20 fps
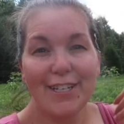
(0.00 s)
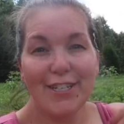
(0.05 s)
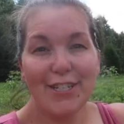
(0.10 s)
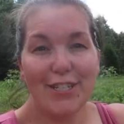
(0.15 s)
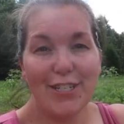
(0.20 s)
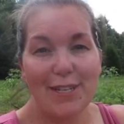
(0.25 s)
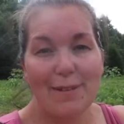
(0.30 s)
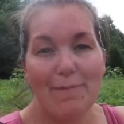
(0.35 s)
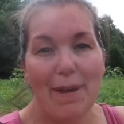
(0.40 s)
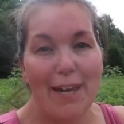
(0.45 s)

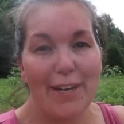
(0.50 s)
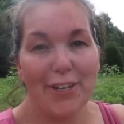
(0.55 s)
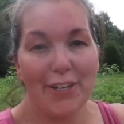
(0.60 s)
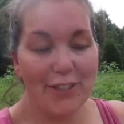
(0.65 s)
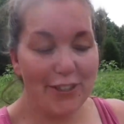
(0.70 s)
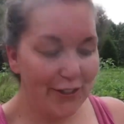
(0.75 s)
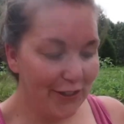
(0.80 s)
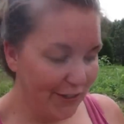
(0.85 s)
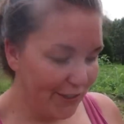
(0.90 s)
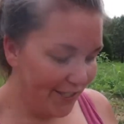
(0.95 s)
She made her
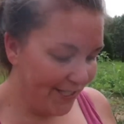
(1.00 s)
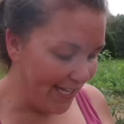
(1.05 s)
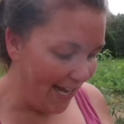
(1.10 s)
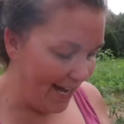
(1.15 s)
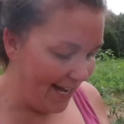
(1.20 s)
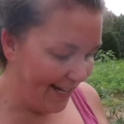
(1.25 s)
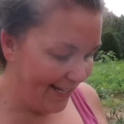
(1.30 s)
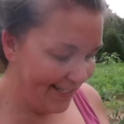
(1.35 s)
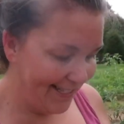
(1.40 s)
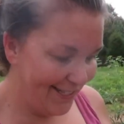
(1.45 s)
little
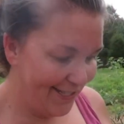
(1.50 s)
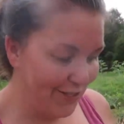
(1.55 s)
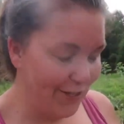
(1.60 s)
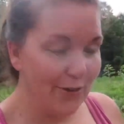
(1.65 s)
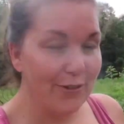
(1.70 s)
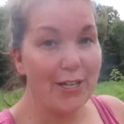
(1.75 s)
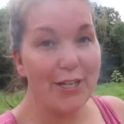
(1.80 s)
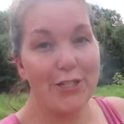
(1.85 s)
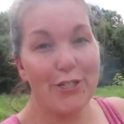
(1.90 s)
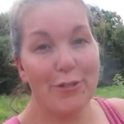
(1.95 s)
signs
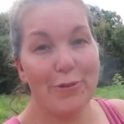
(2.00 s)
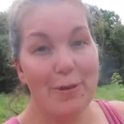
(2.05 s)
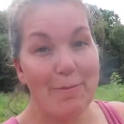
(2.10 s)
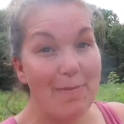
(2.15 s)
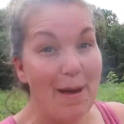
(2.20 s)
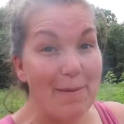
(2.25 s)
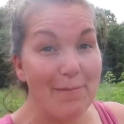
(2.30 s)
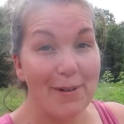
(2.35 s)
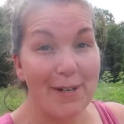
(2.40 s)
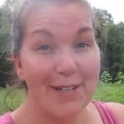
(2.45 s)
so that she
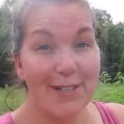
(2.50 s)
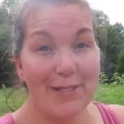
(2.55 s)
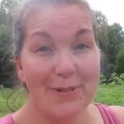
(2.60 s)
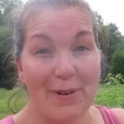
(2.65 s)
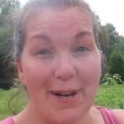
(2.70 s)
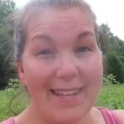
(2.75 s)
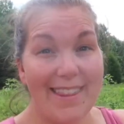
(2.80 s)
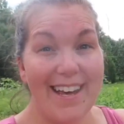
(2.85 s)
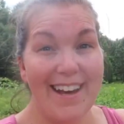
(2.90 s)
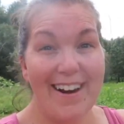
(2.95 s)
remembers
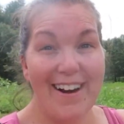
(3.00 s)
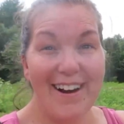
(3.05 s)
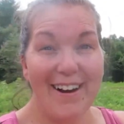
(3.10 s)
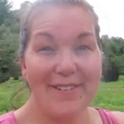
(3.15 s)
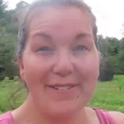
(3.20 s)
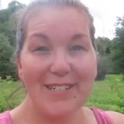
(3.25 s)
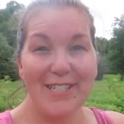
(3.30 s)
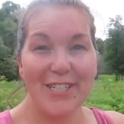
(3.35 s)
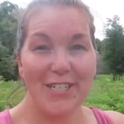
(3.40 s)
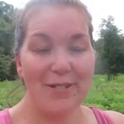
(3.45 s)
where they
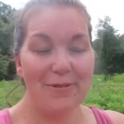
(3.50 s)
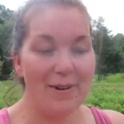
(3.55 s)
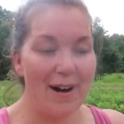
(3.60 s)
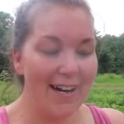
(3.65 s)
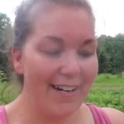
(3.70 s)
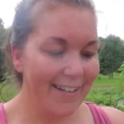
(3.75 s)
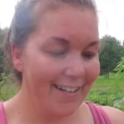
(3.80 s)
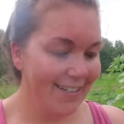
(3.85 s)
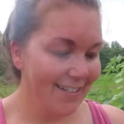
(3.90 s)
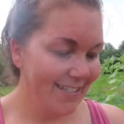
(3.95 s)
are when she
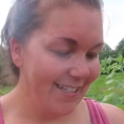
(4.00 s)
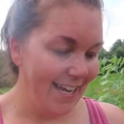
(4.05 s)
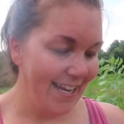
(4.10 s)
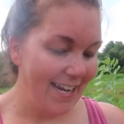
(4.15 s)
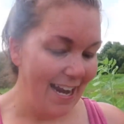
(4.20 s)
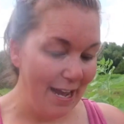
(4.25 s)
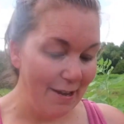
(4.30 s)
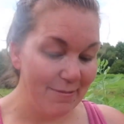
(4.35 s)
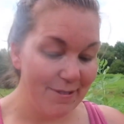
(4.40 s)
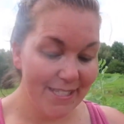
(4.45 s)
waters, and
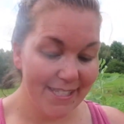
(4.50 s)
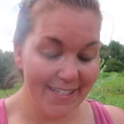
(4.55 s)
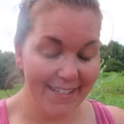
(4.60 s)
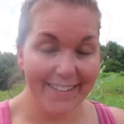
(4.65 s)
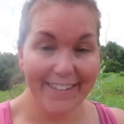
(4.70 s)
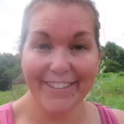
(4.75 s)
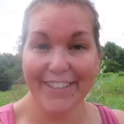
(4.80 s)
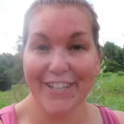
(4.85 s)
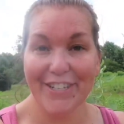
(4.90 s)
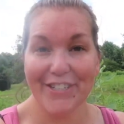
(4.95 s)
I'm just
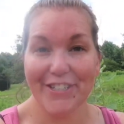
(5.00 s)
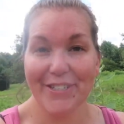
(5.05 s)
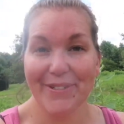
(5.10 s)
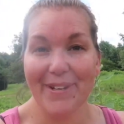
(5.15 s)
gonna let her do